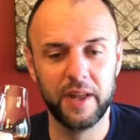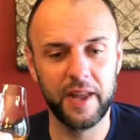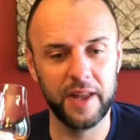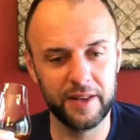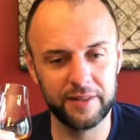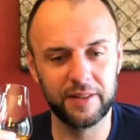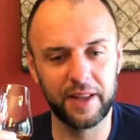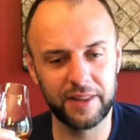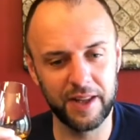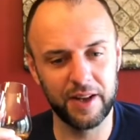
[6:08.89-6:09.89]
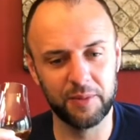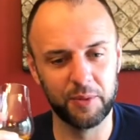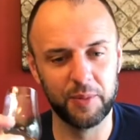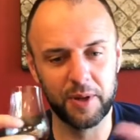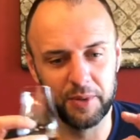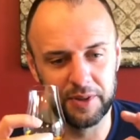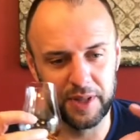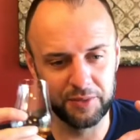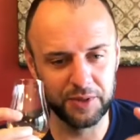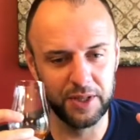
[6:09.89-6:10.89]
And like that Hubba Bubba,
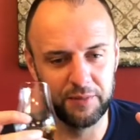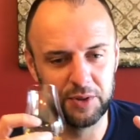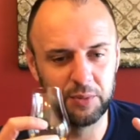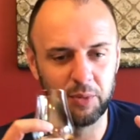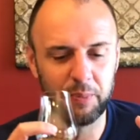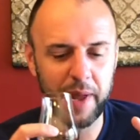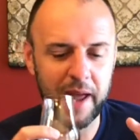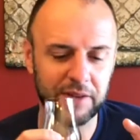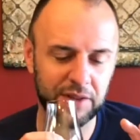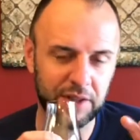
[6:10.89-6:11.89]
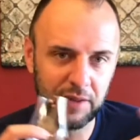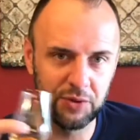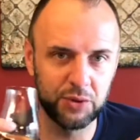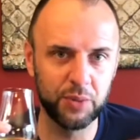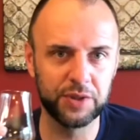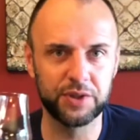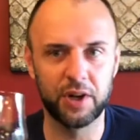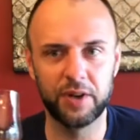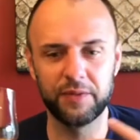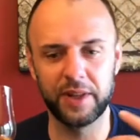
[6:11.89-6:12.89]
those individual packs that you have to twist
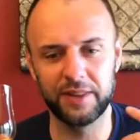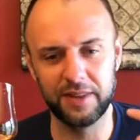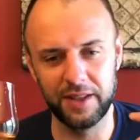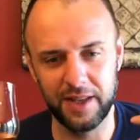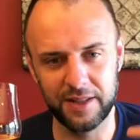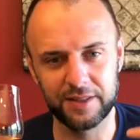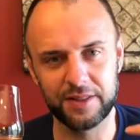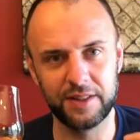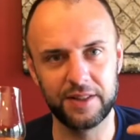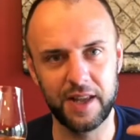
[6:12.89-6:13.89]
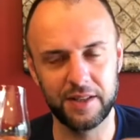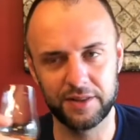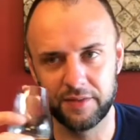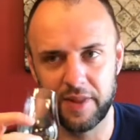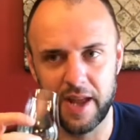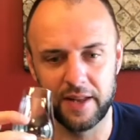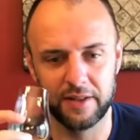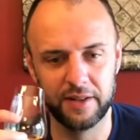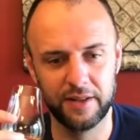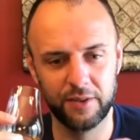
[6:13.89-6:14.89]
off, like the instant taste of
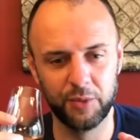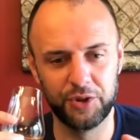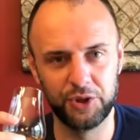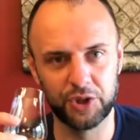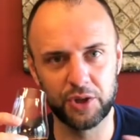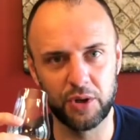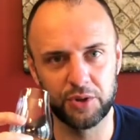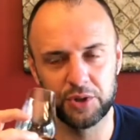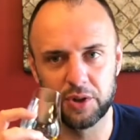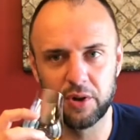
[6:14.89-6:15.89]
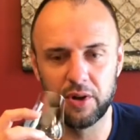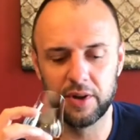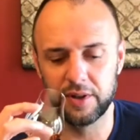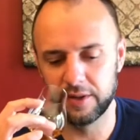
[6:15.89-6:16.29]
that with just all the sugar on it.